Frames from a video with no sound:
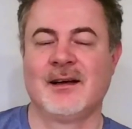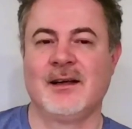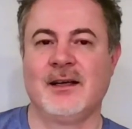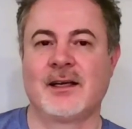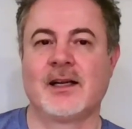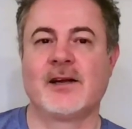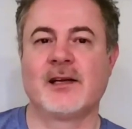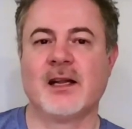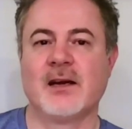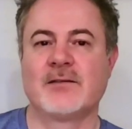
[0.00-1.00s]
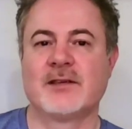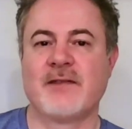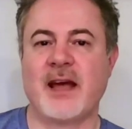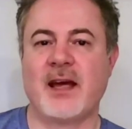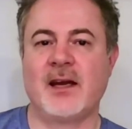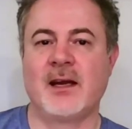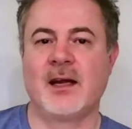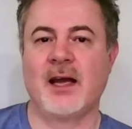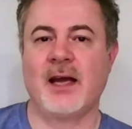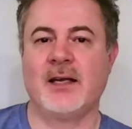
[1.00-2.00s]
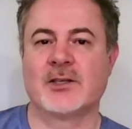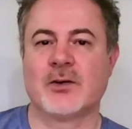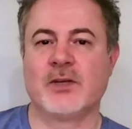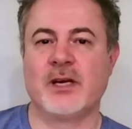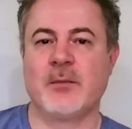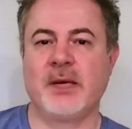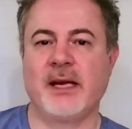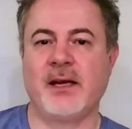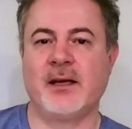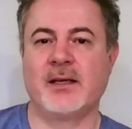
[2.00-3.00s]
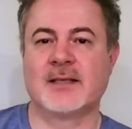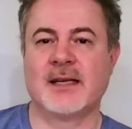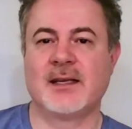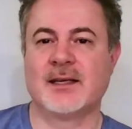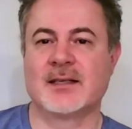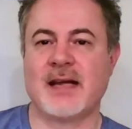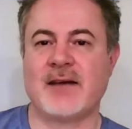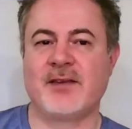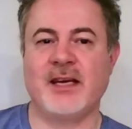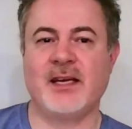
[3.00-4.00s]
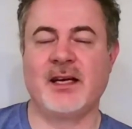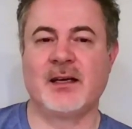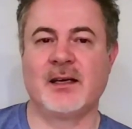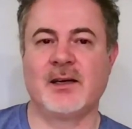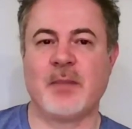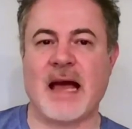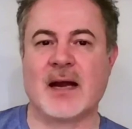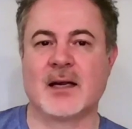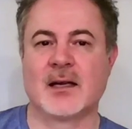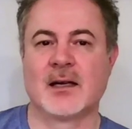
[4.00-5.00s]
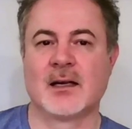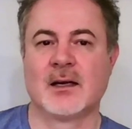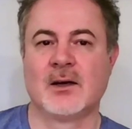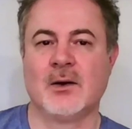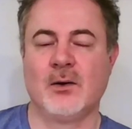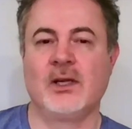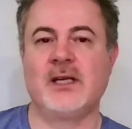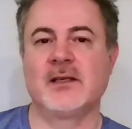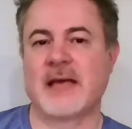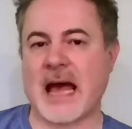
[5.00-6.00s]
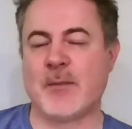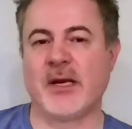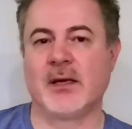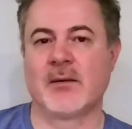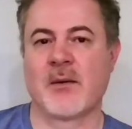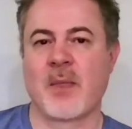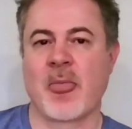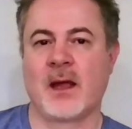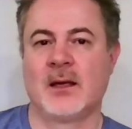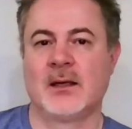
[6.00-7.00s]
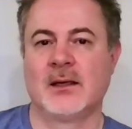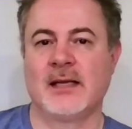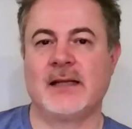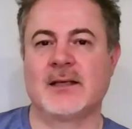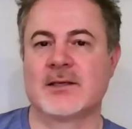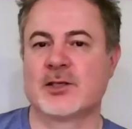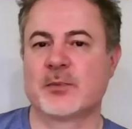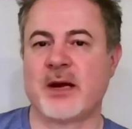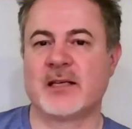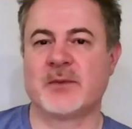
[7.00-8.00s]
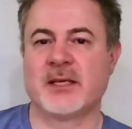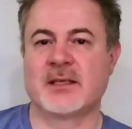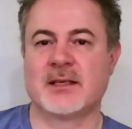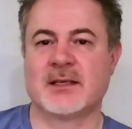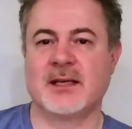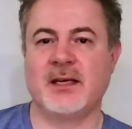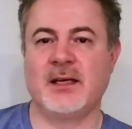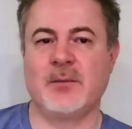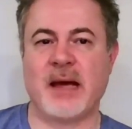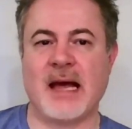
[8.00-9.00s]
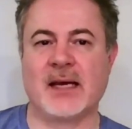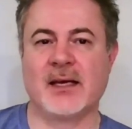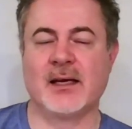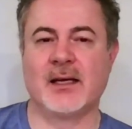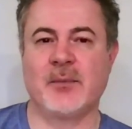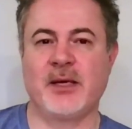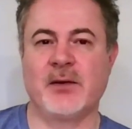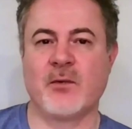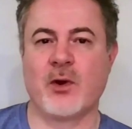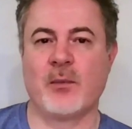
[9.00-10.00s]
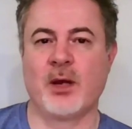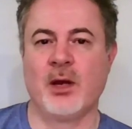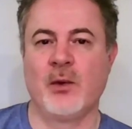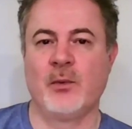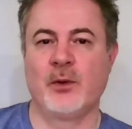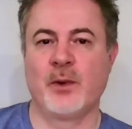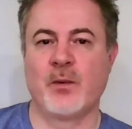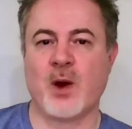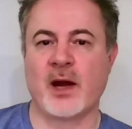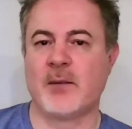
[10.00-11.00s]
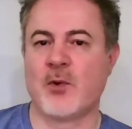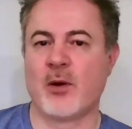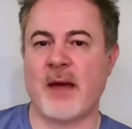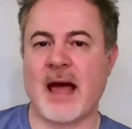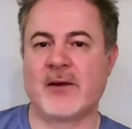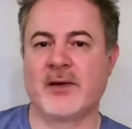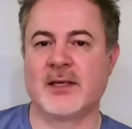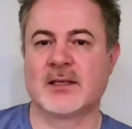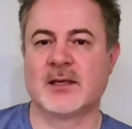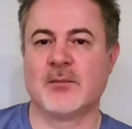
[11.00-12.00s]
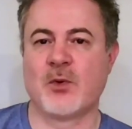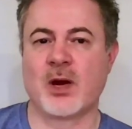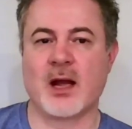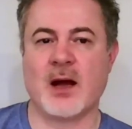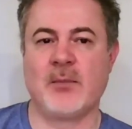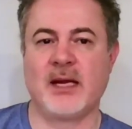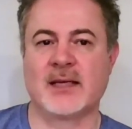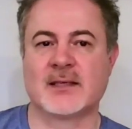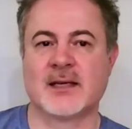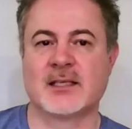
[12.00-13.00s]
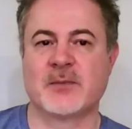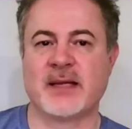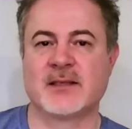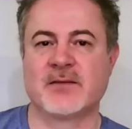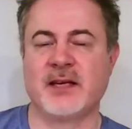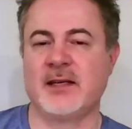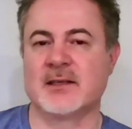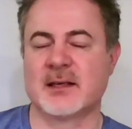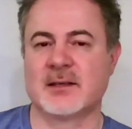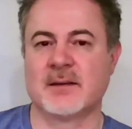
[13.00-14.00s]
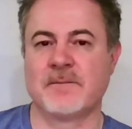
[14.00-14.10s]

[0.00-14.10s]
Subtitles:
He clearly loves the van, and his only complaint is that it doesn't have heating in the back, only in the cabin. That doesn't surprise me since heating the back and keeping it warm would require more batteries and a more complex and expensive heating system,